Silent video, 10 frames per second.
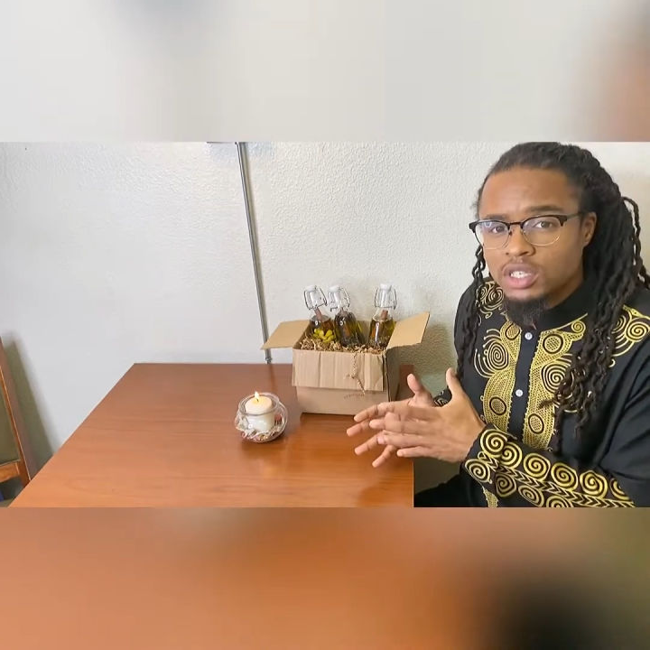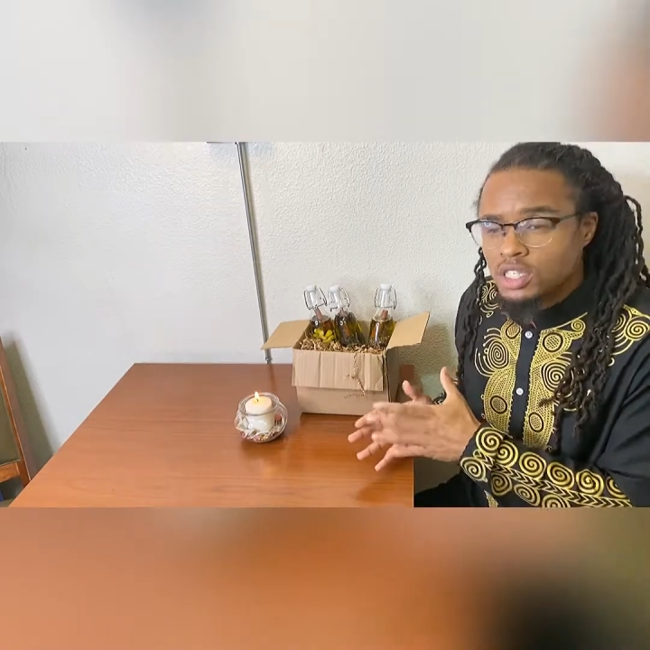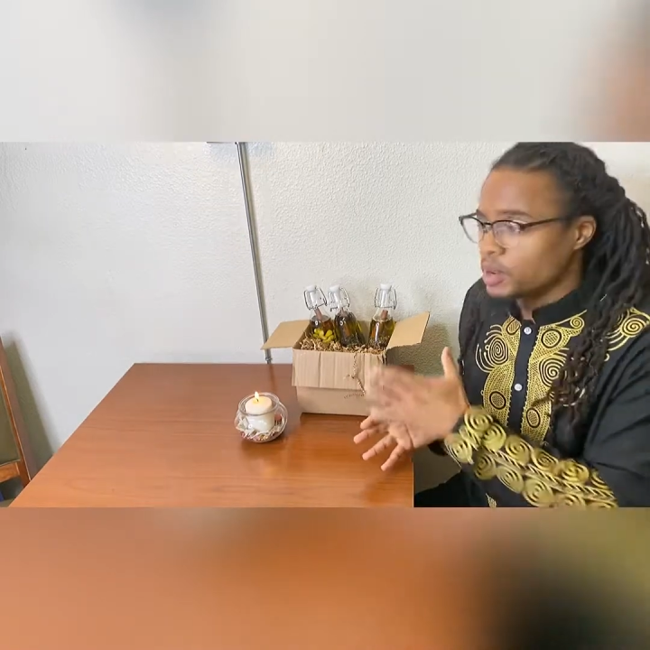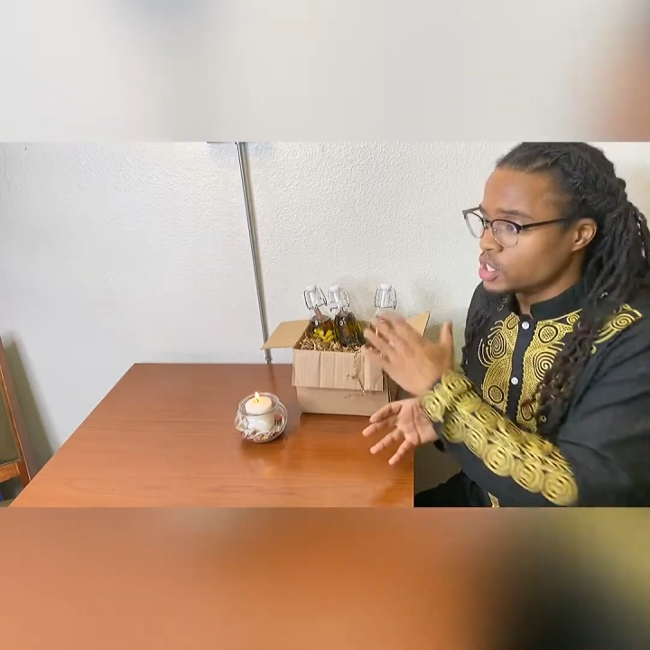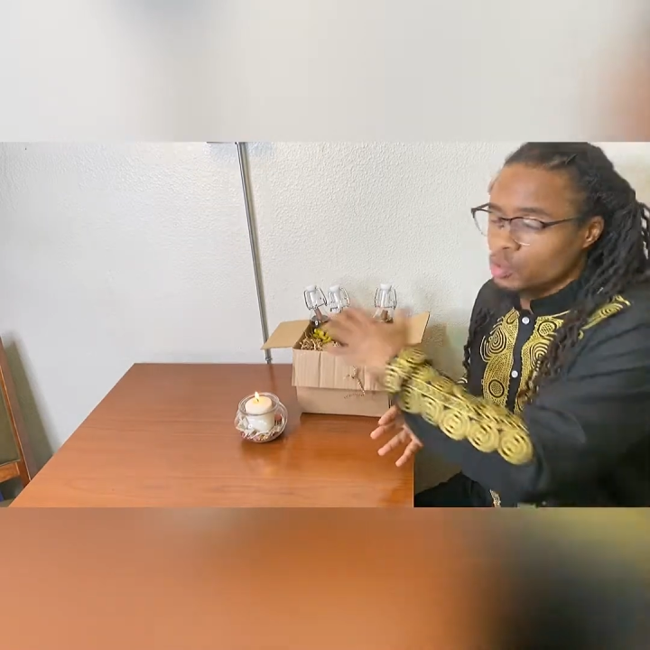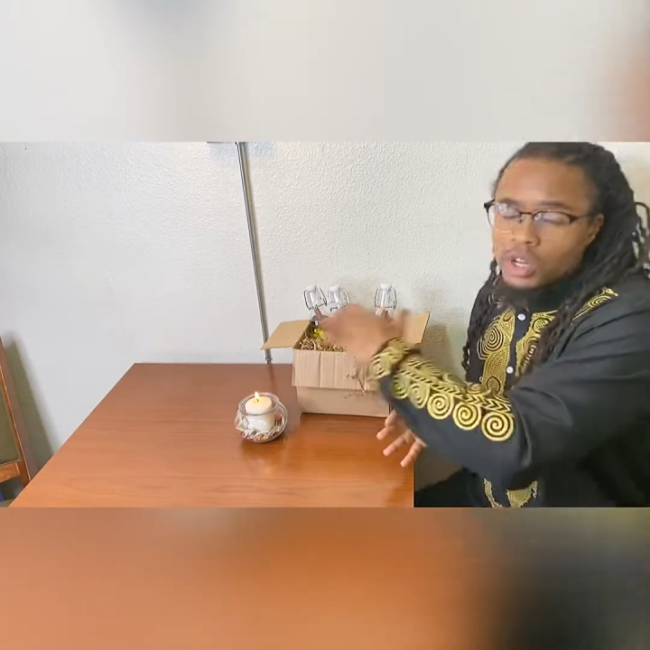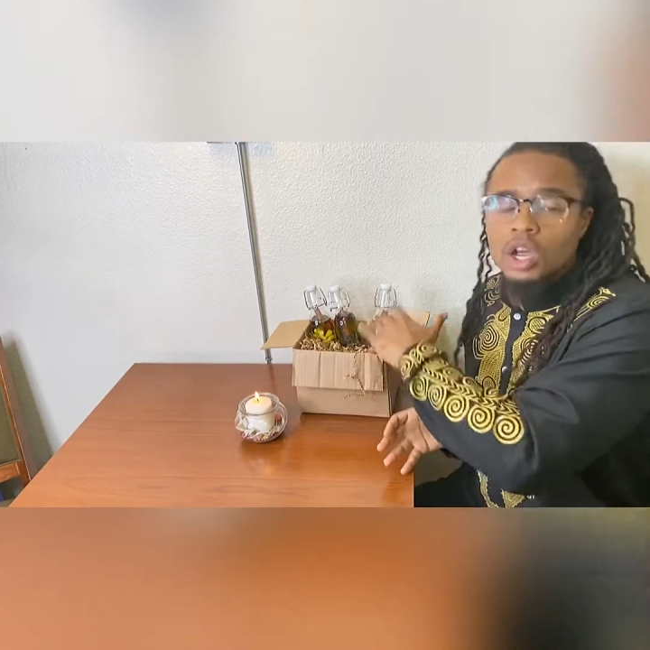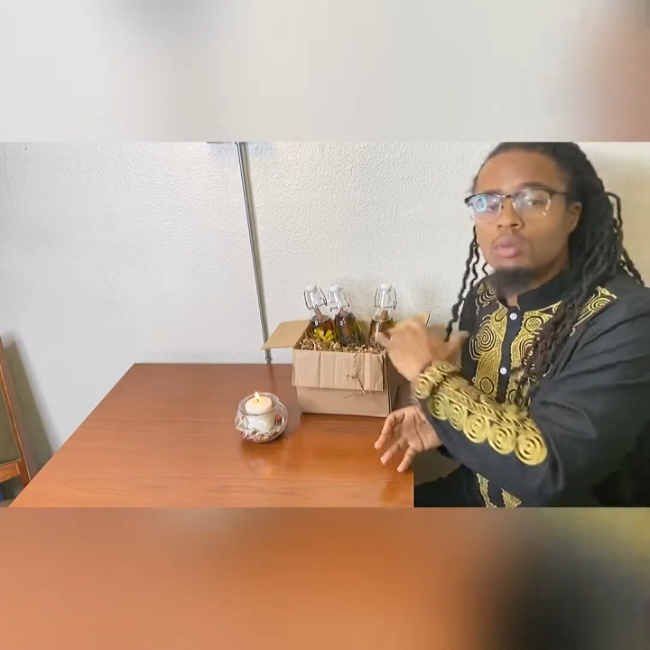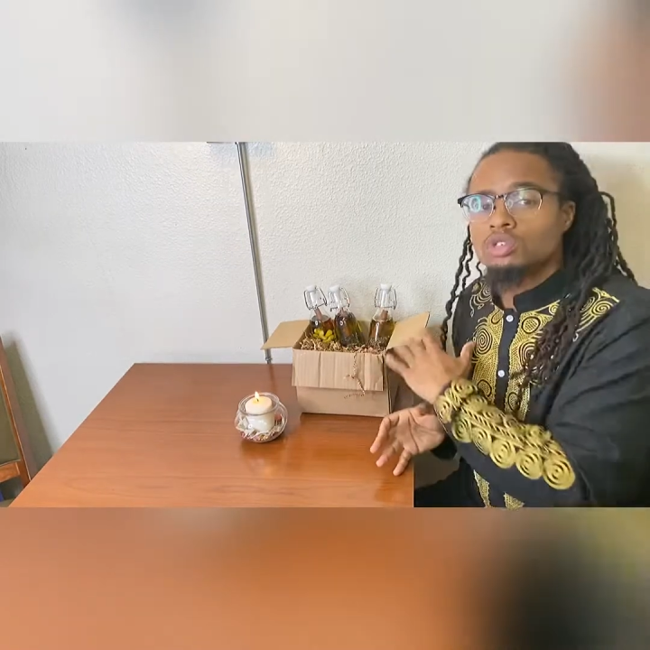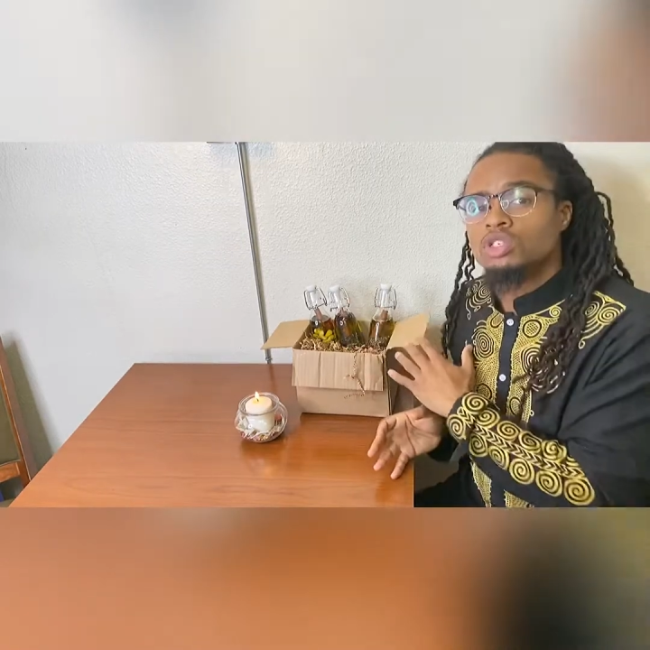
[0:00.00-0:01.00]
especially when it
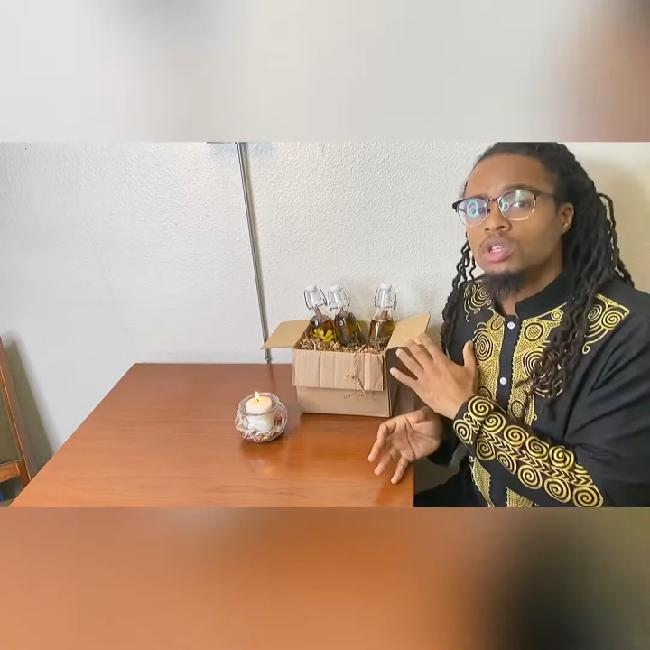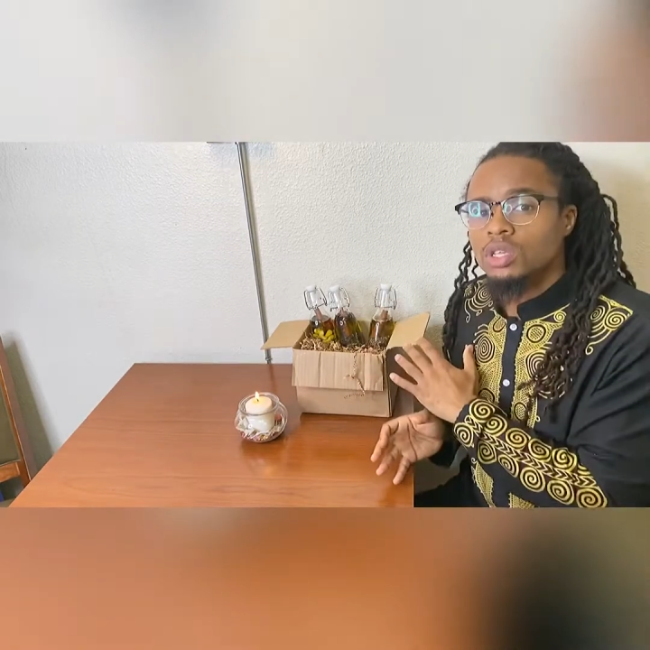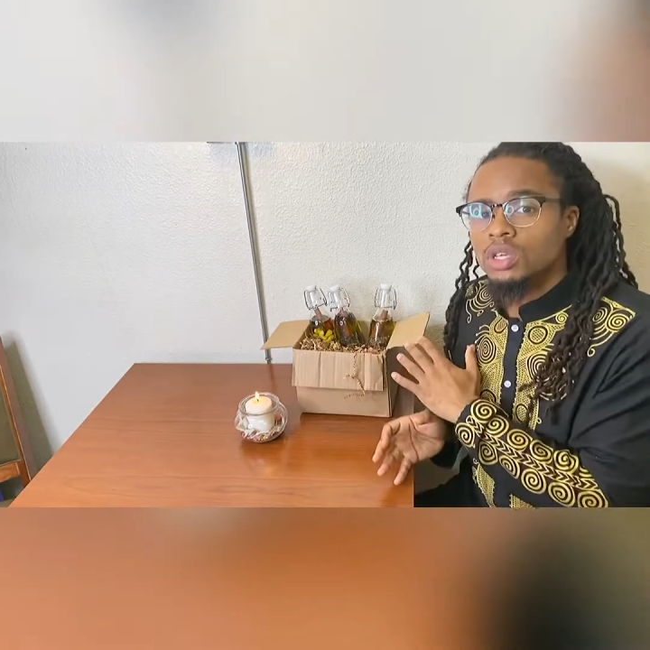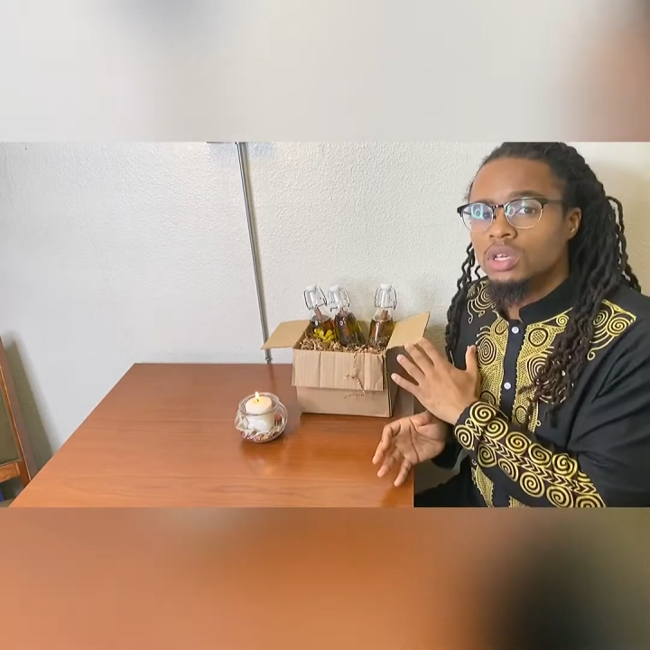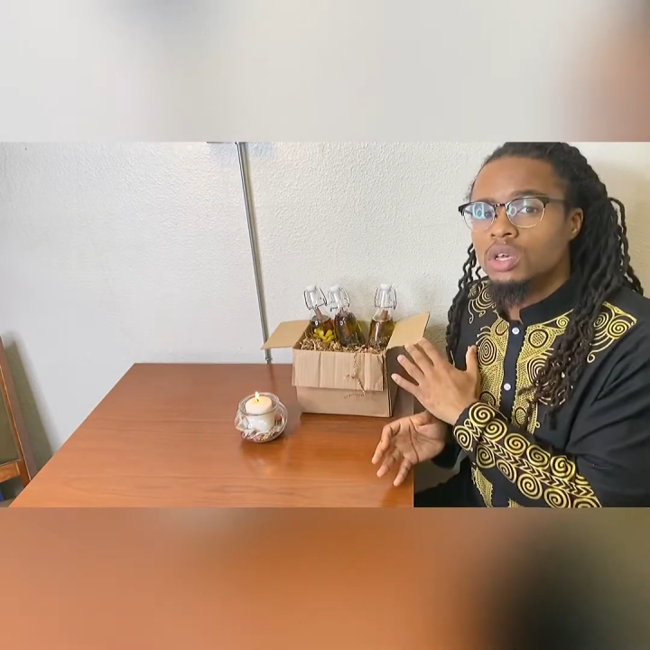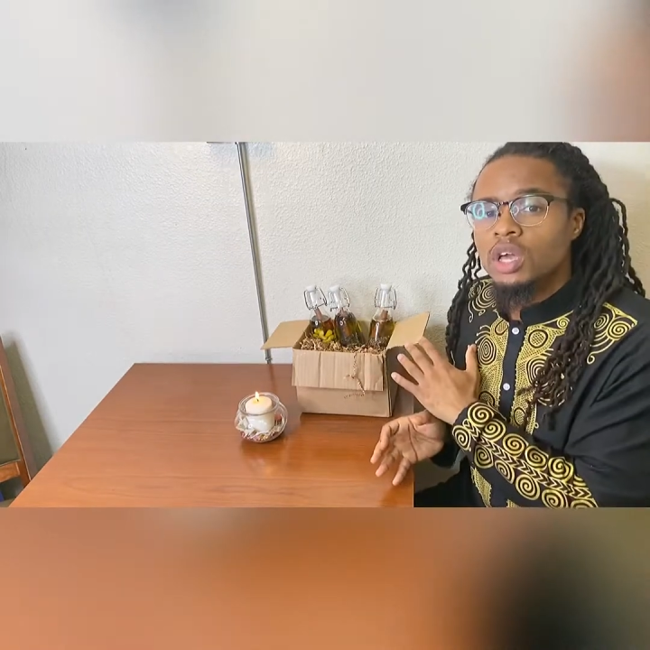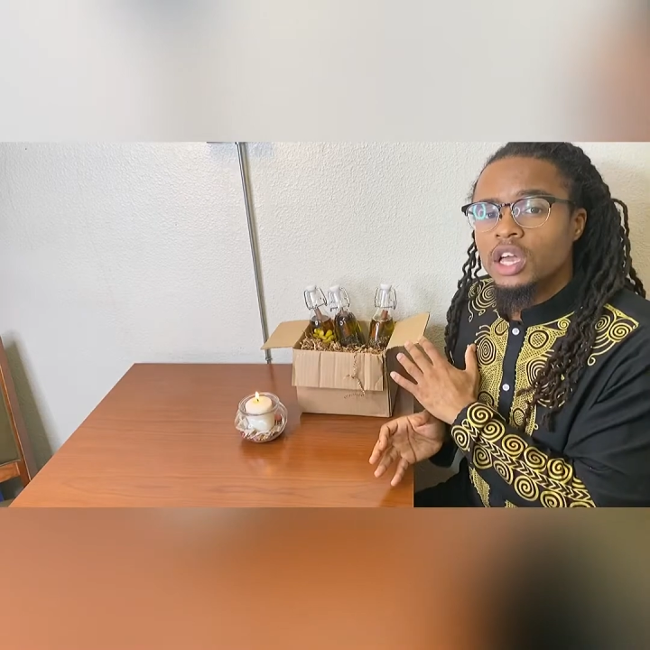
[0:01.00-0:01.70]
comes to the